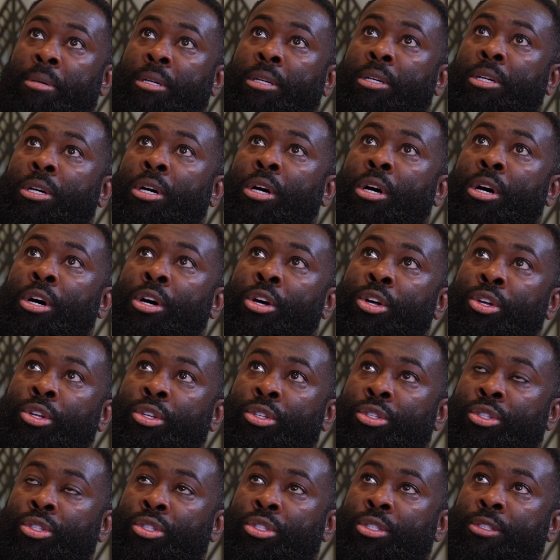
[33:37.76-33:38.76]

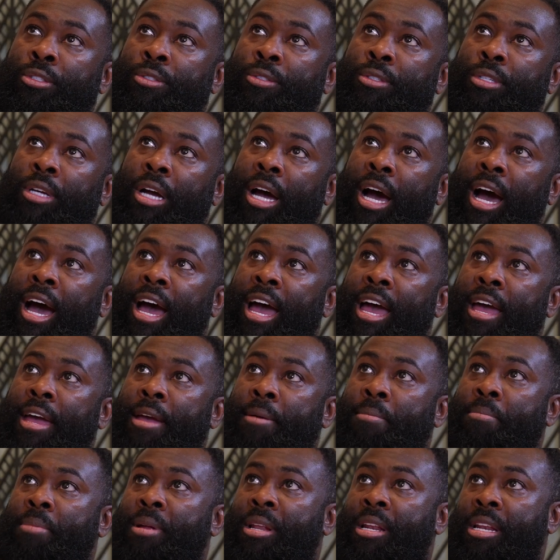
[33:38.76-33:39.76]
Because
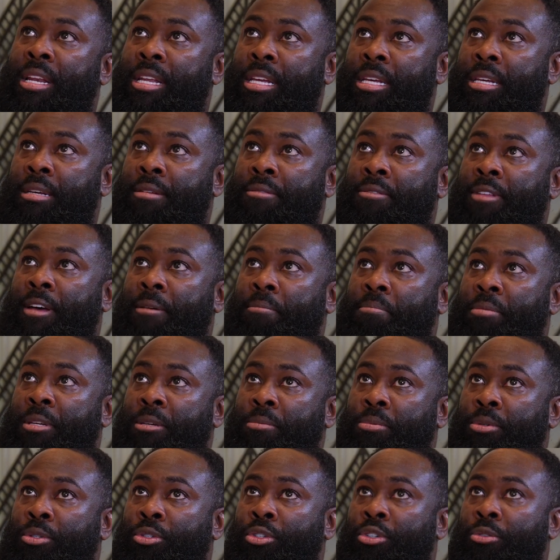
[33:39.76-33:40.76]
I believe that
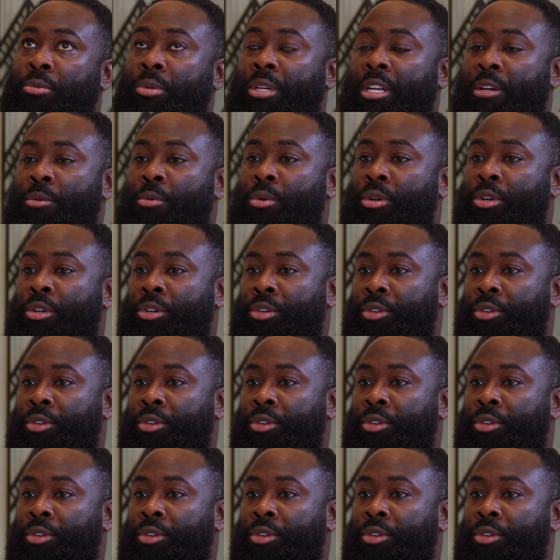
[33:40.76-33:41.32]
people do what they want